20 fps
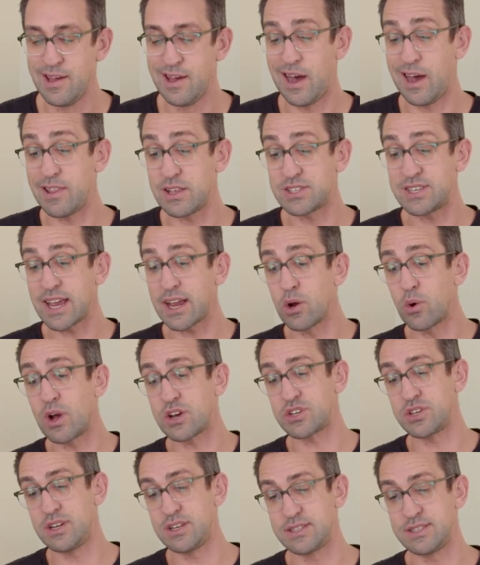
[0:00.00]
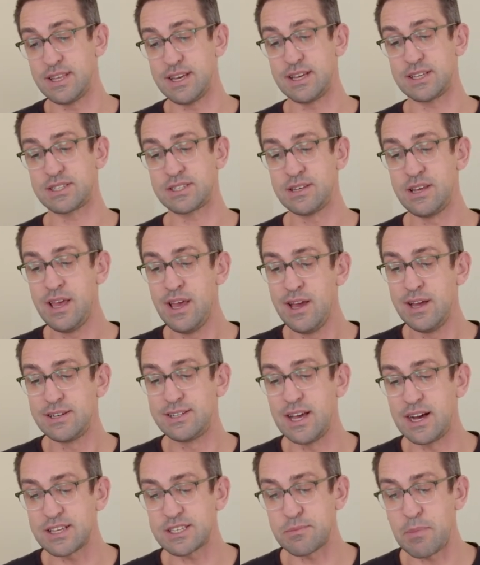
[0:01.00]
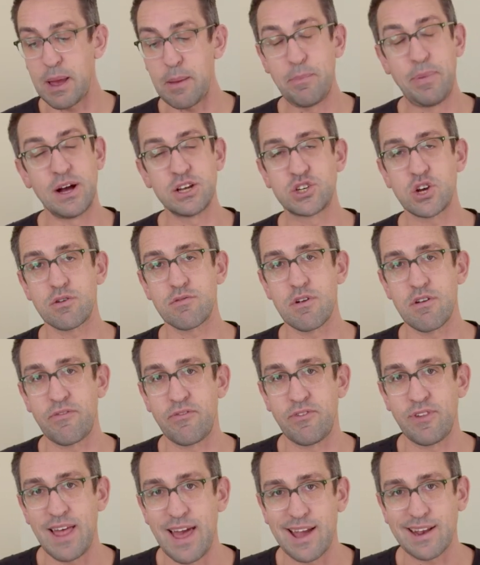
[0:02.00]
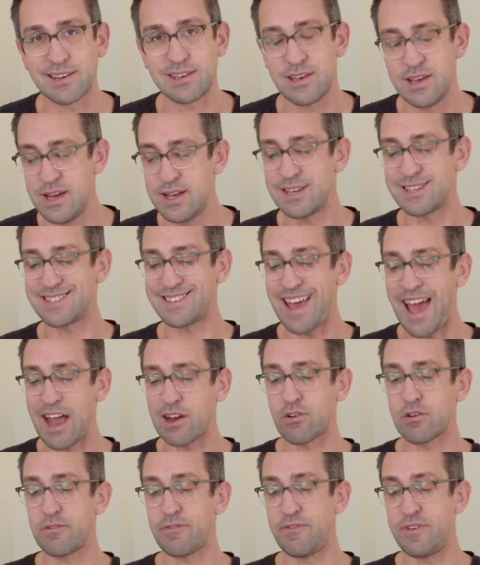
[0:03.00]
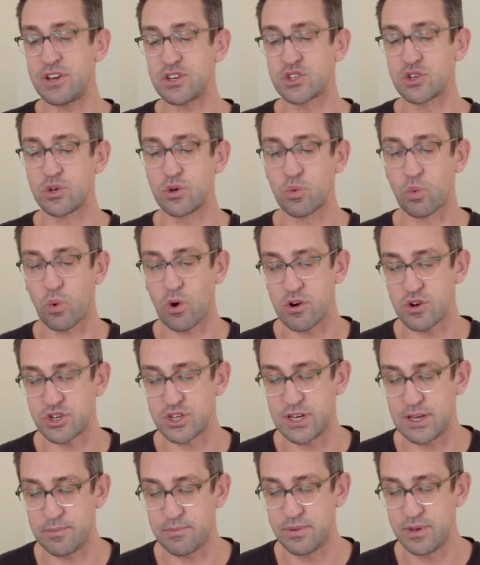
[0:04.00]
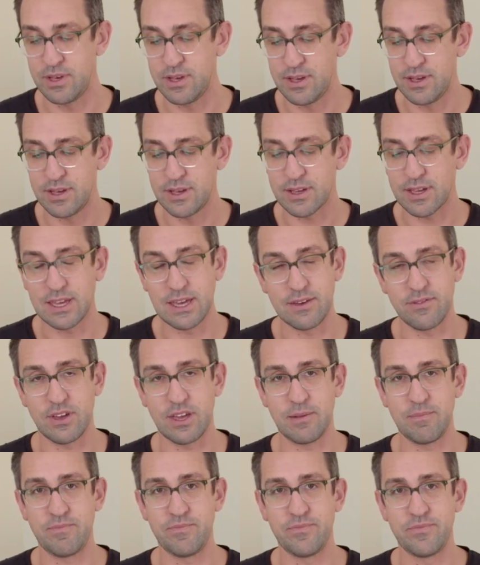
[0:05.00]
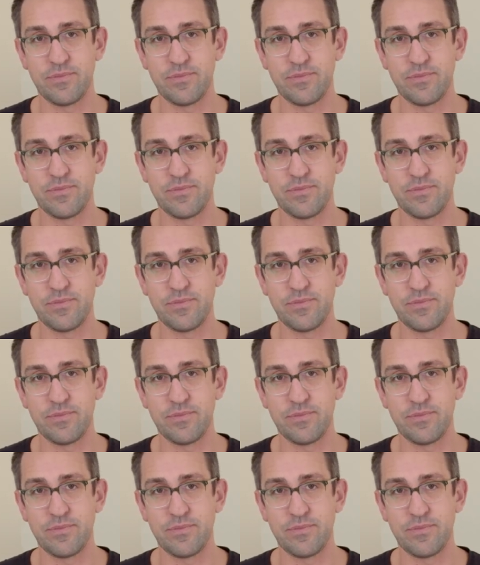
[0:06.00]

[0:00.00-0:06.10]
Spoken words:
The second question is this: does my budget reflect sacrificial worship giving?